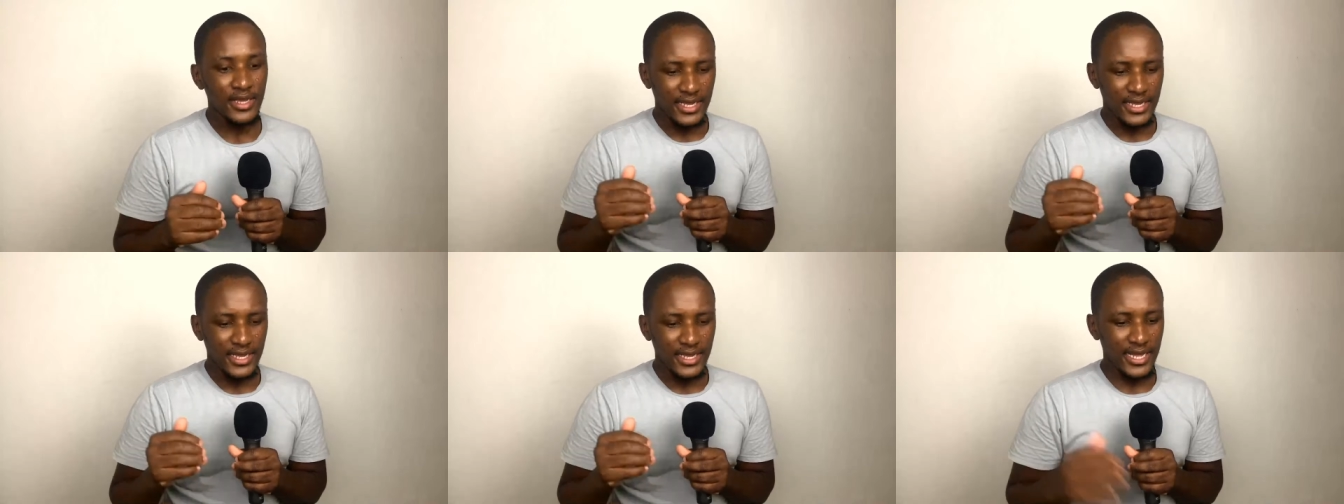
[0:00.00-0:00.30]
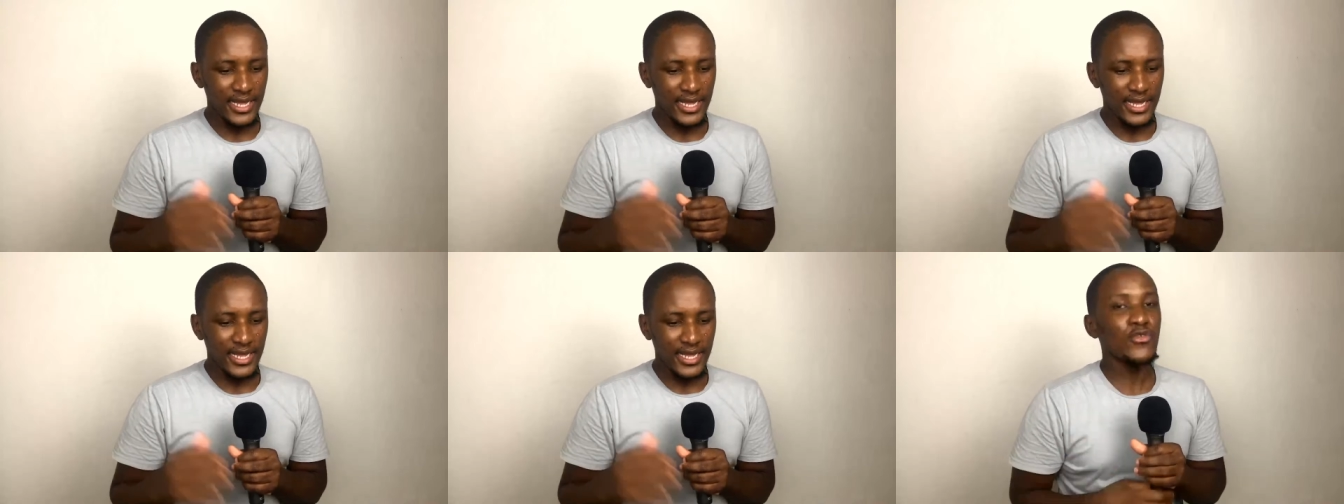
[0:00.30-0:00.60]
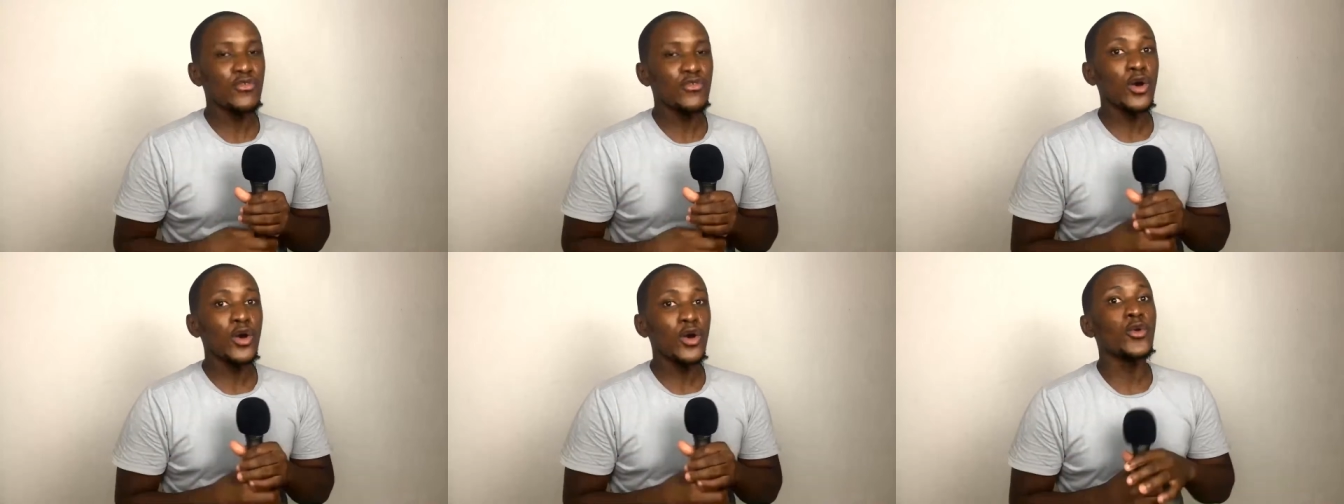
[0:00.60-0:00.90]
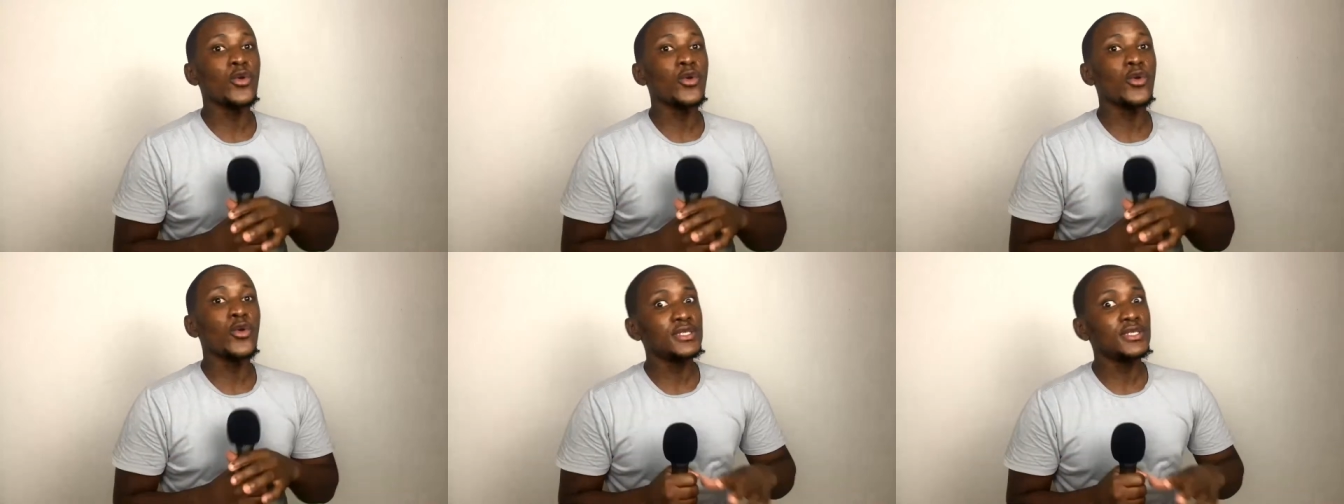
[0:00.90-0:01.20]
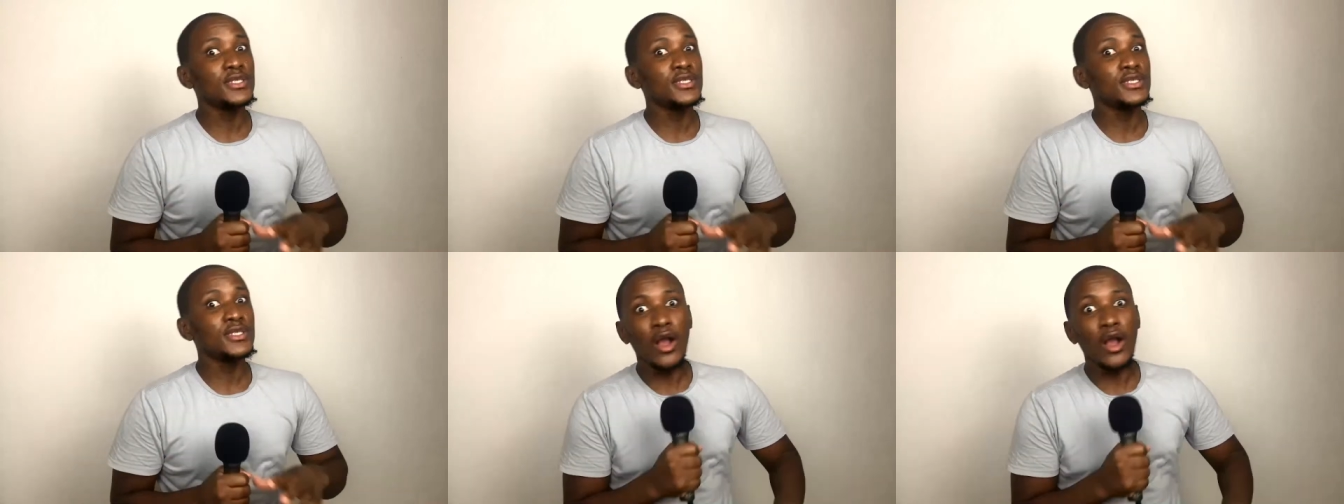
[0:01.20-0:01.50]
then everyone will be
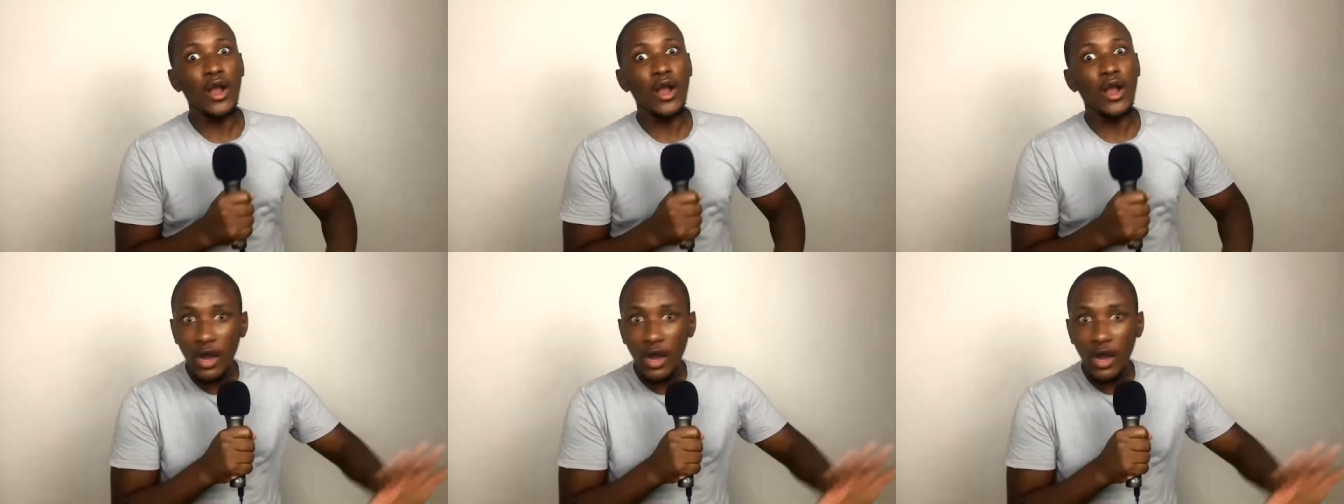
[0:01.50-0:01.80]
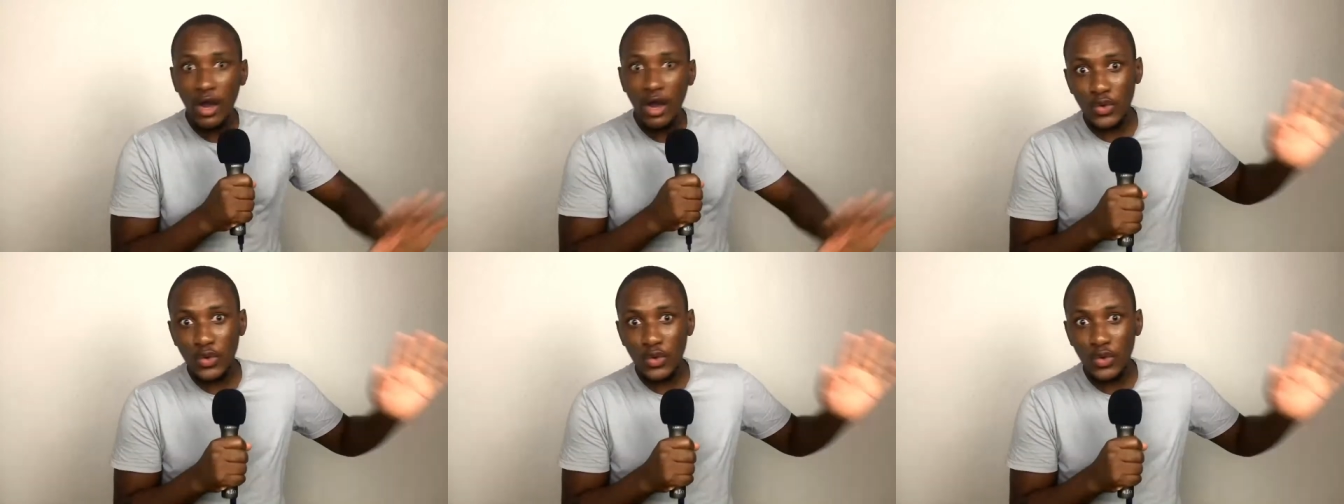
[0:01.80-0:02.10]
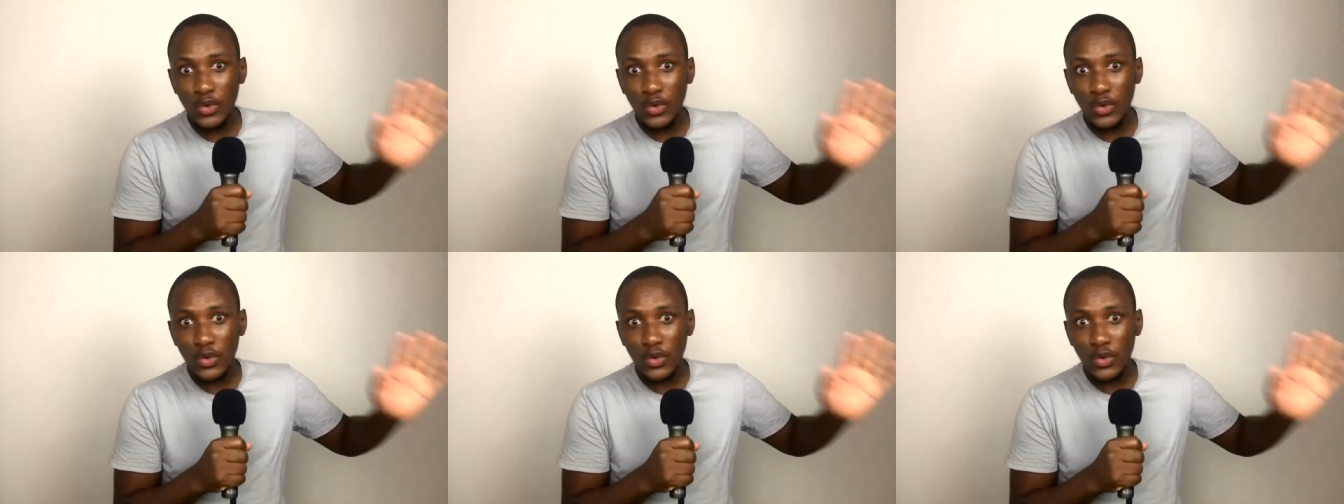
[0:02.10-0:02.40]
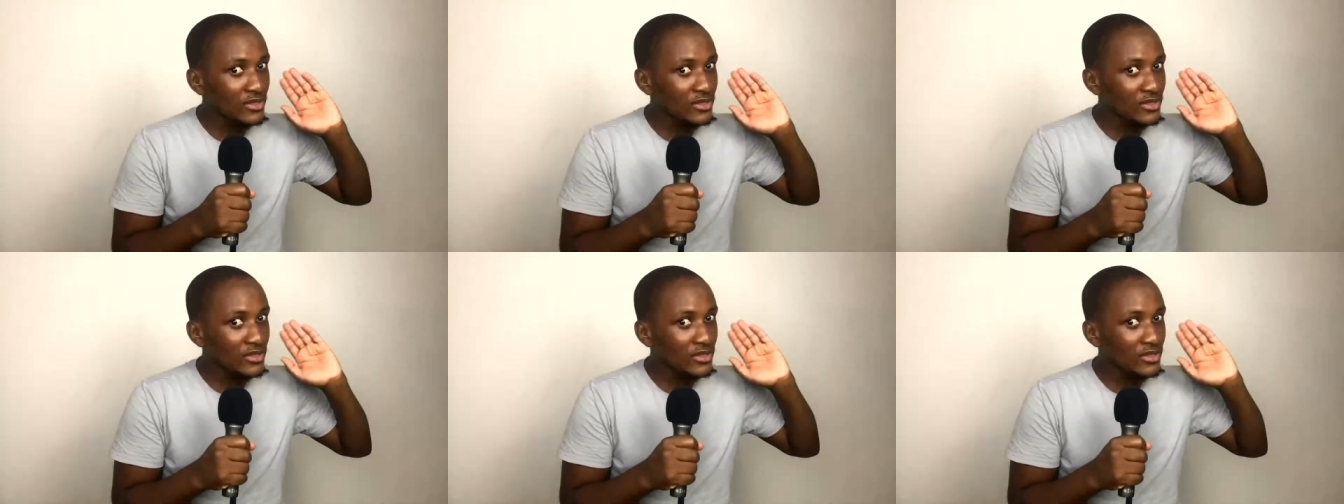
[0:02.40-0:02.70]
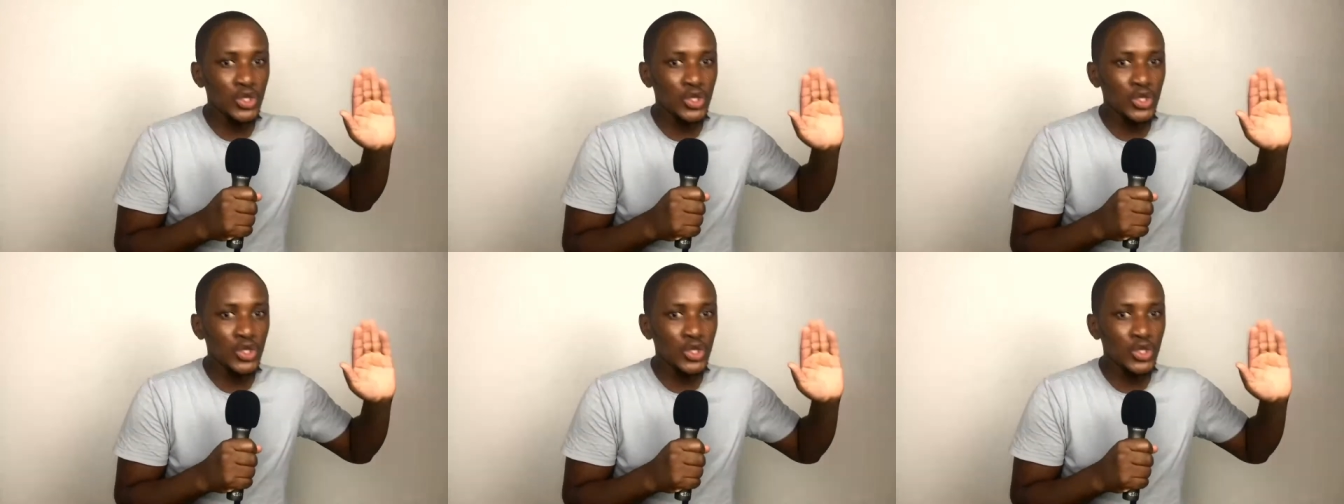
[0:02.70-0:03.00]
saying, "Oh, Uzwan is
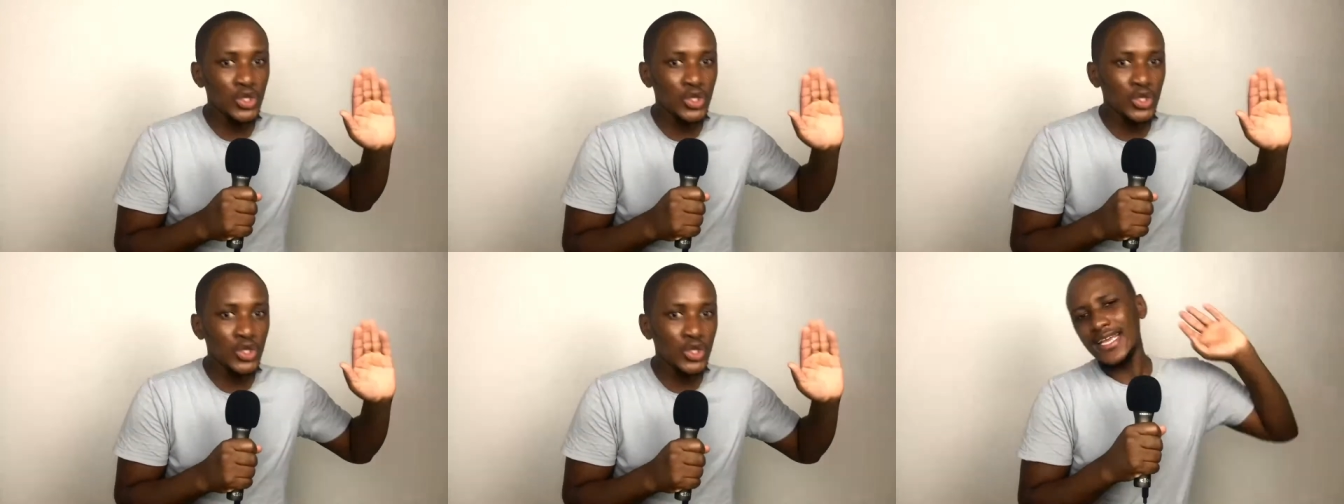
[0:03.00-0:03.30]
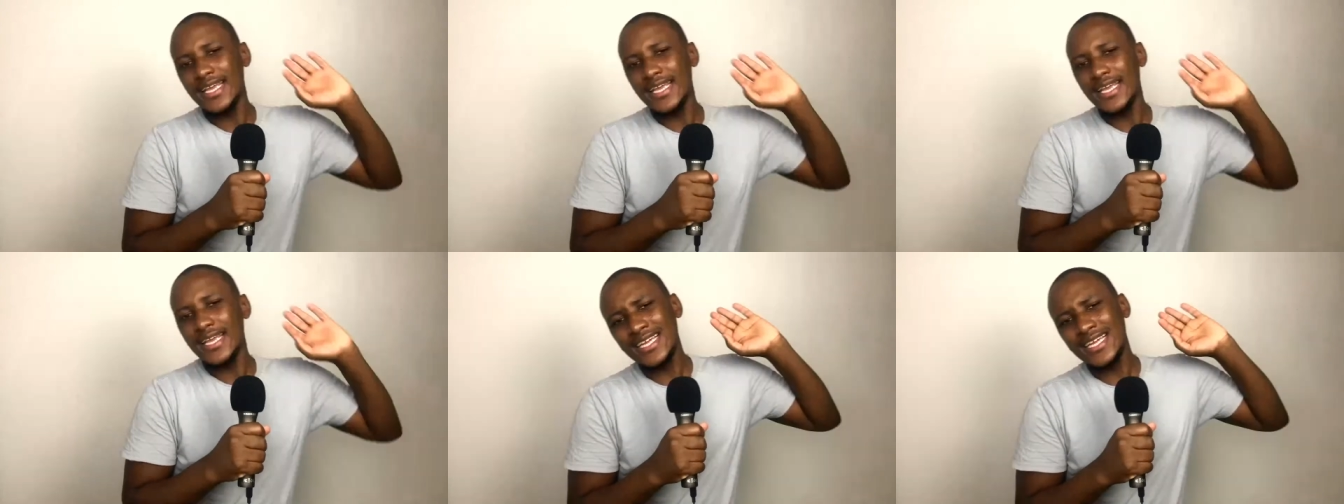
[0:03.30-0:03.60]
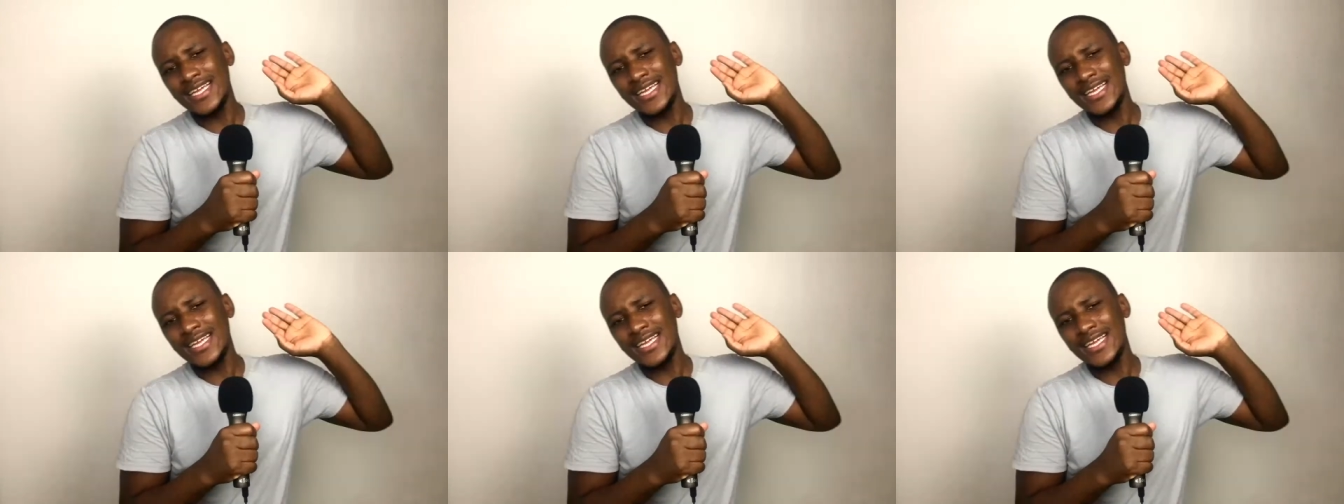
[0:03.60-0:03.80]
good. He